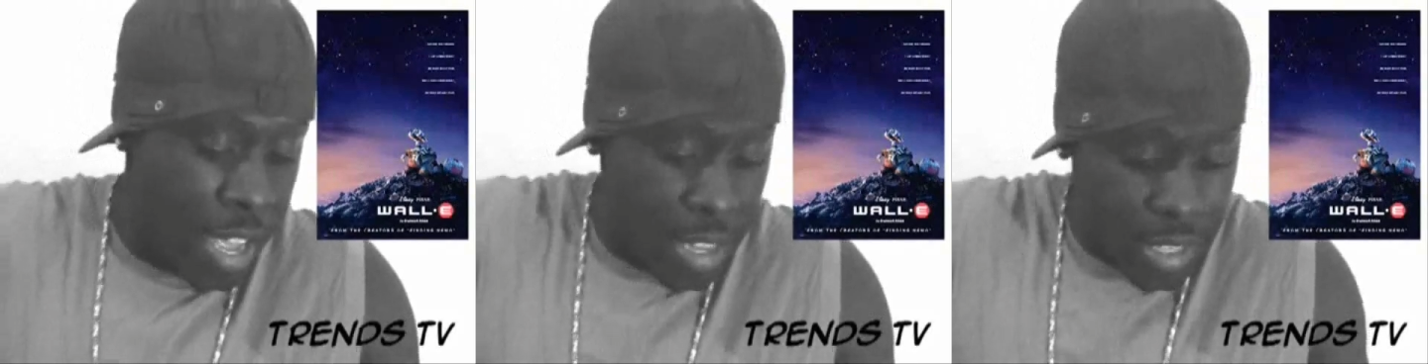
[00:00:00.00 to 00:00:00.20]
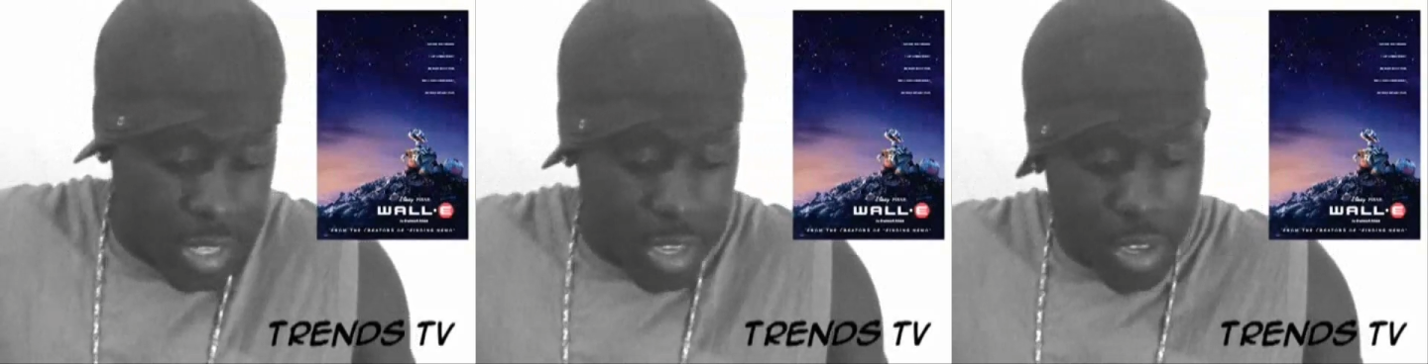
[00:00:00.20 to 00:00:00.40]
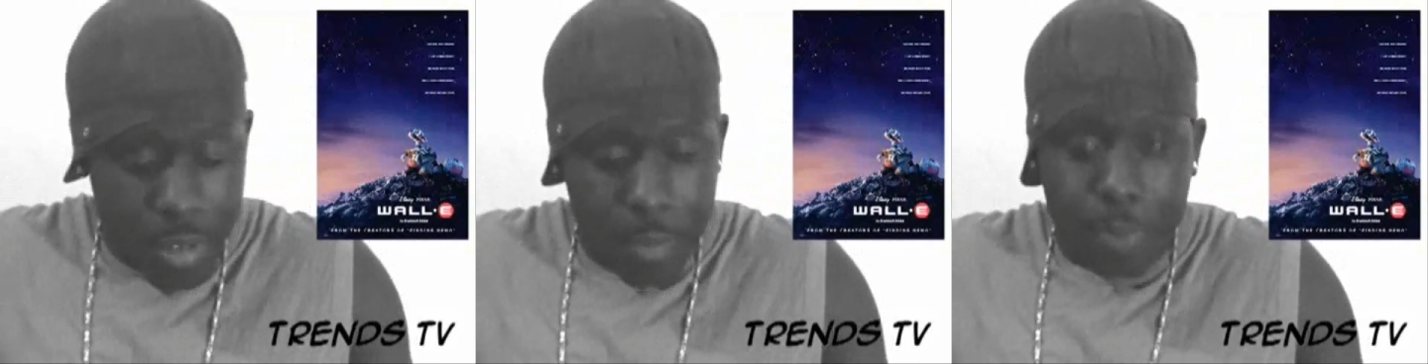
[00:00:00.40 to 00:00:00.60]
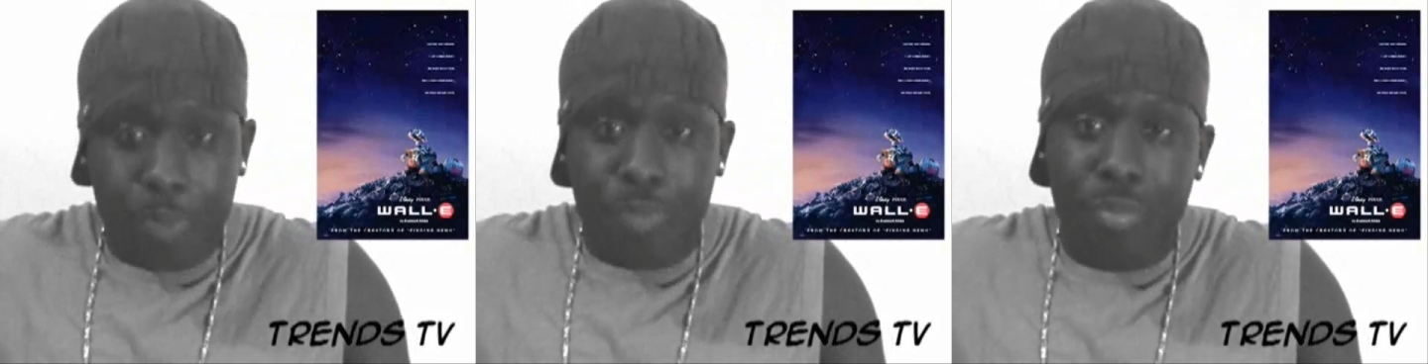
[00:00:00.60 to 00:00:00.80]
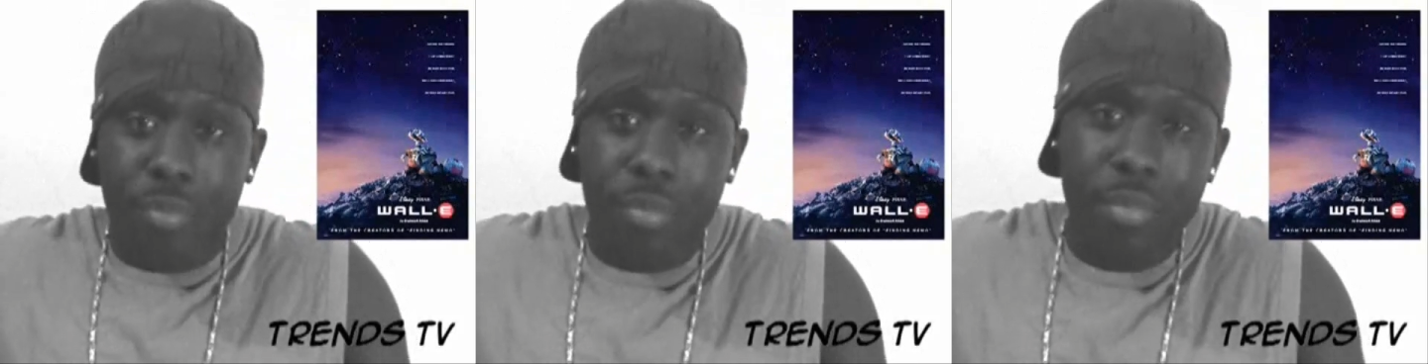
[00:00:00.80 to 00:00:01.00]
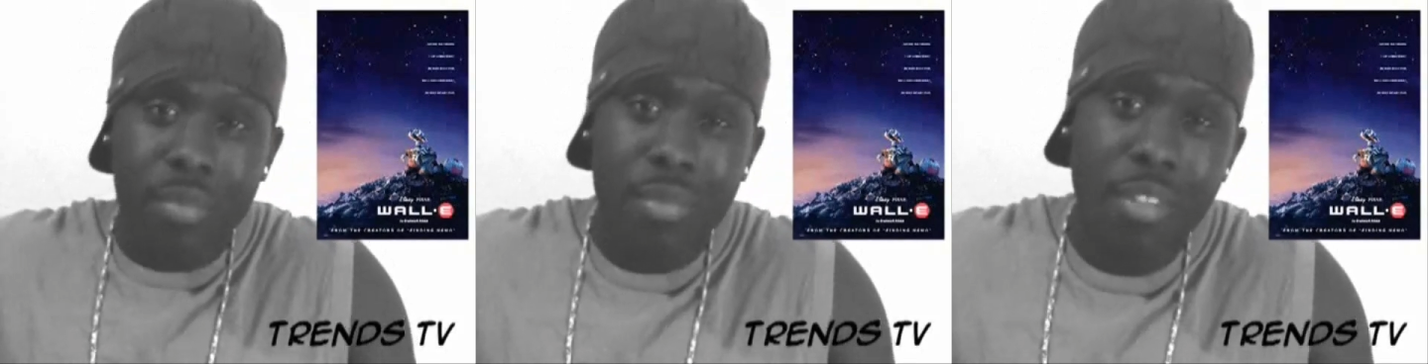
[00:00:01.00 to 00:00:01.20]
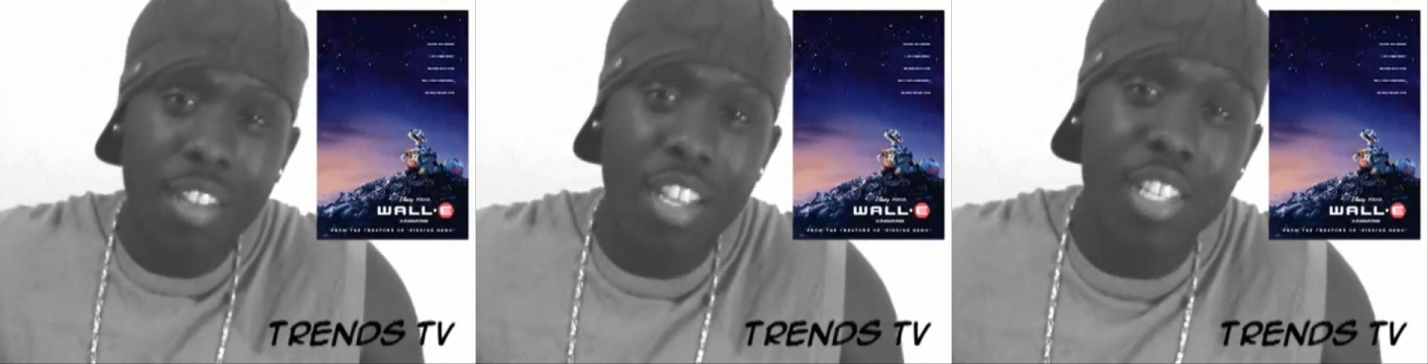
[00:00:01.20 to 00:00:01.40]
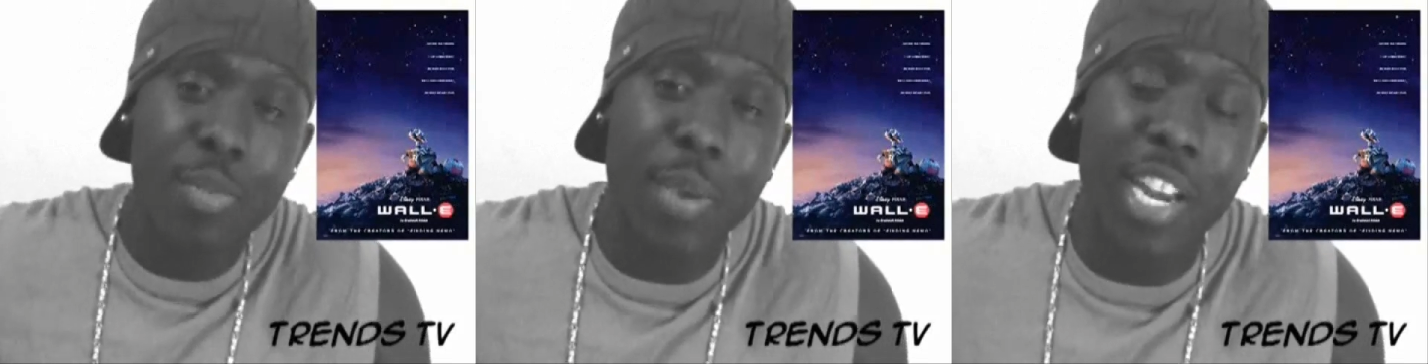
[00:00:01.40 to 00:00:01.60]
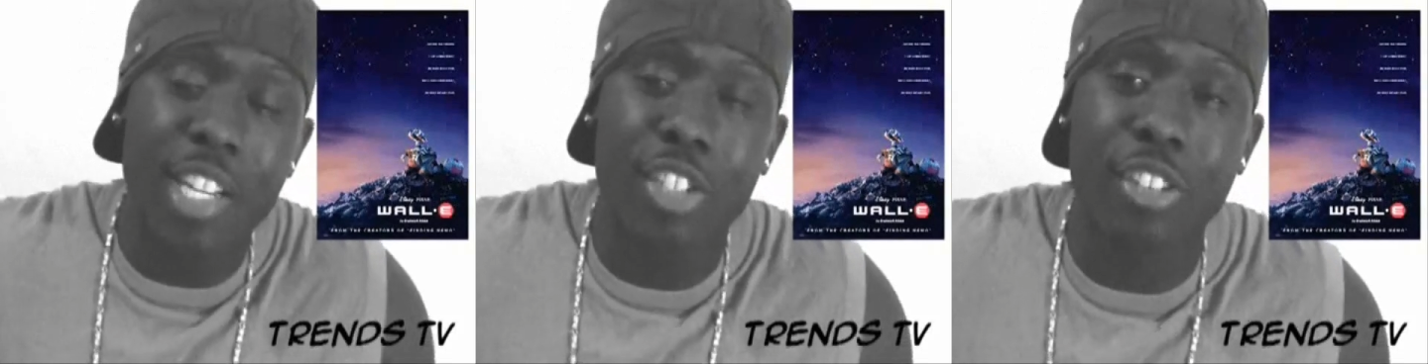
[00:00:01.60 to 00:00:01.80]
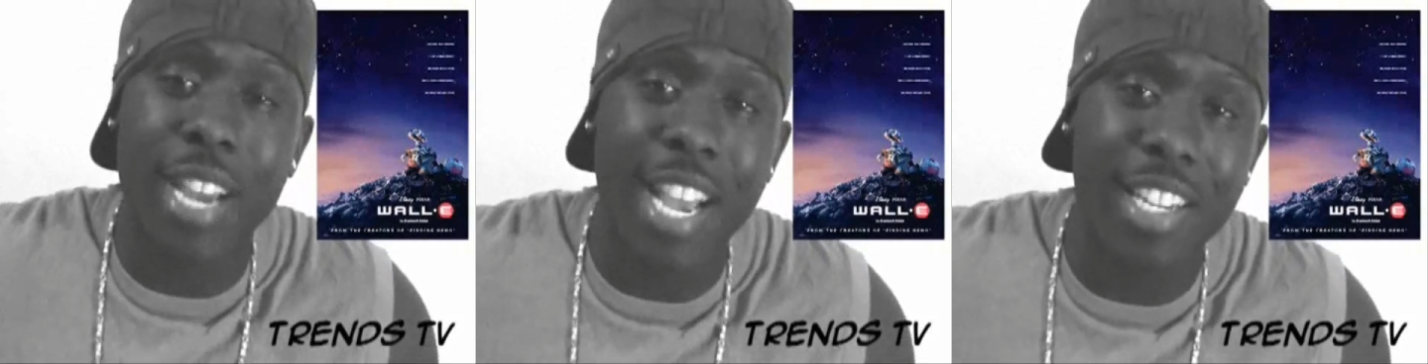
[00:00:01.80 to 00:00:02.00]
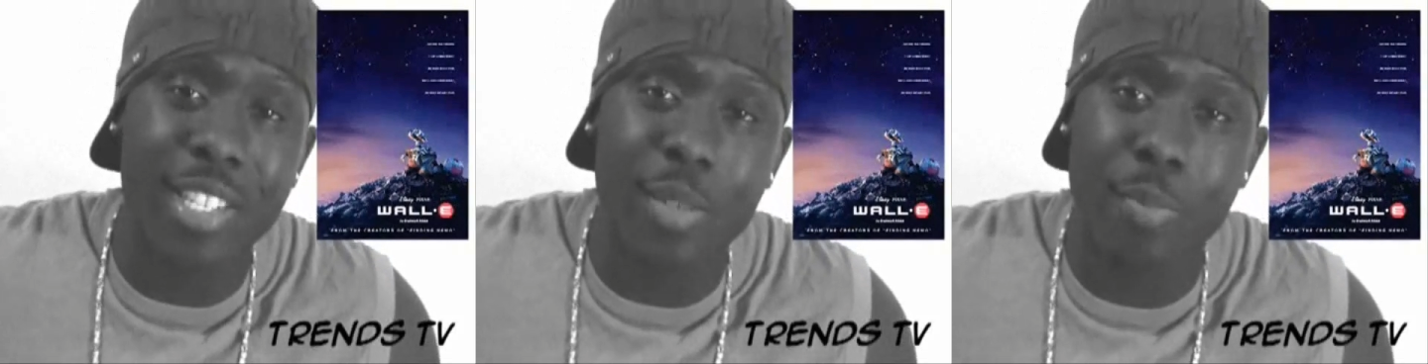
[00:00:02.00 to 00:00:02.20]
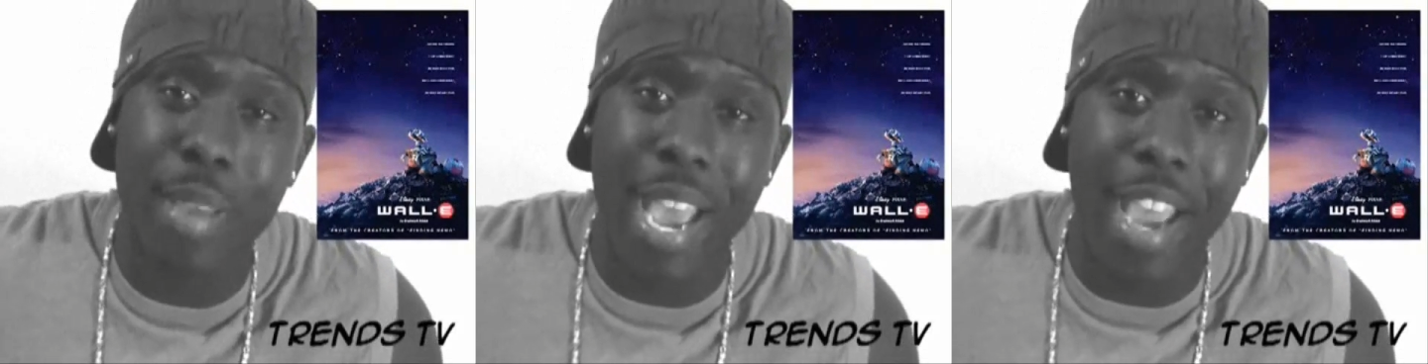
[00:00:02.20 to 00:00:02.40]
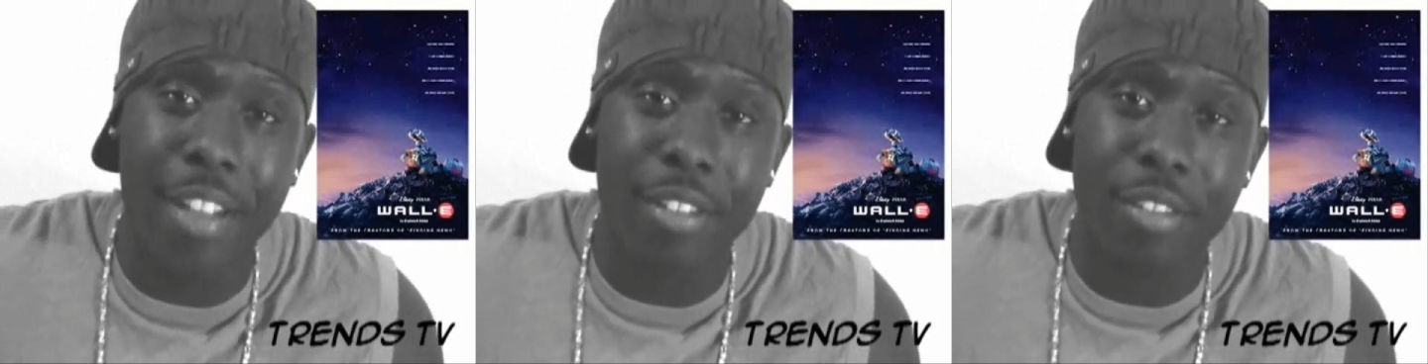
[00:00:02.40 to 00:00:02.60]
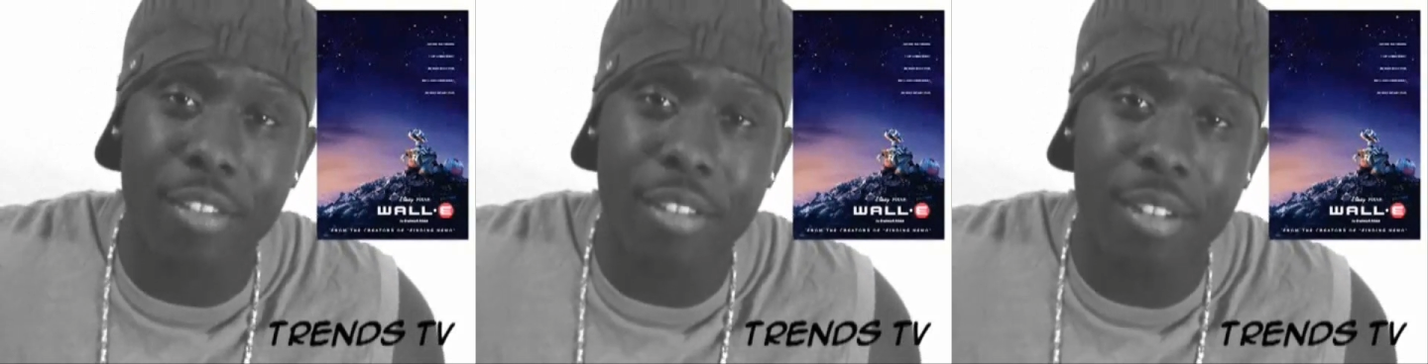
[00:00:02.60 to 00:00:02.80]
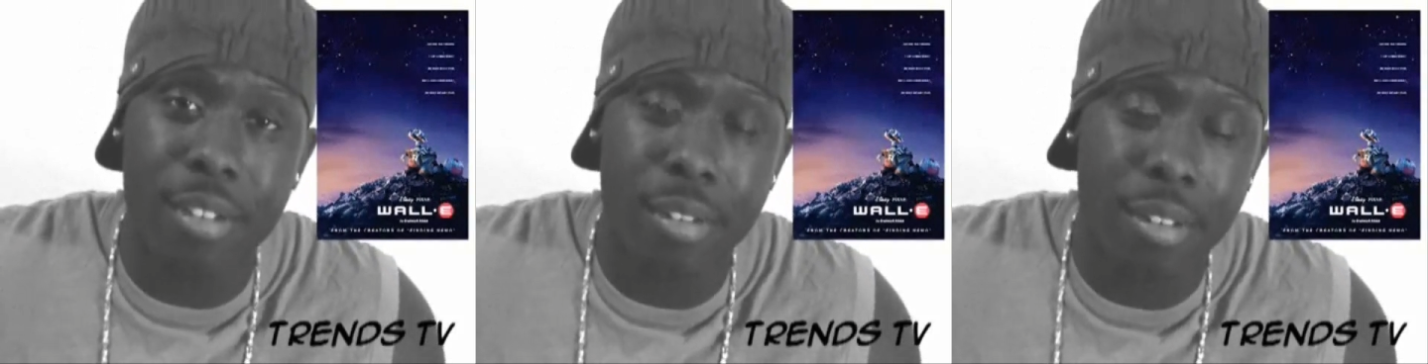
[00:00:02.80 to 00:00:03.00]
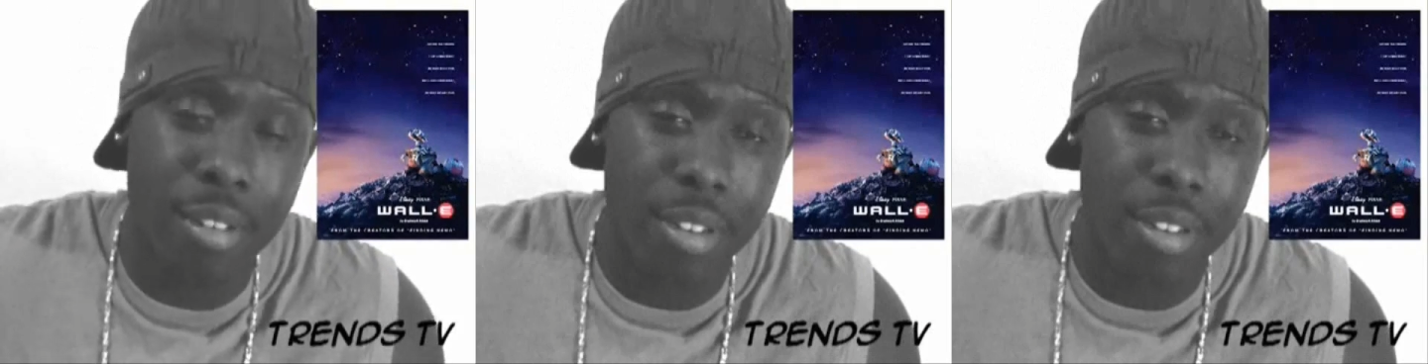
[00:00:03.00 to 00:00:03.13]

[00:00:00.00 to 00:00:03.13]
it's um it's about a trash compactor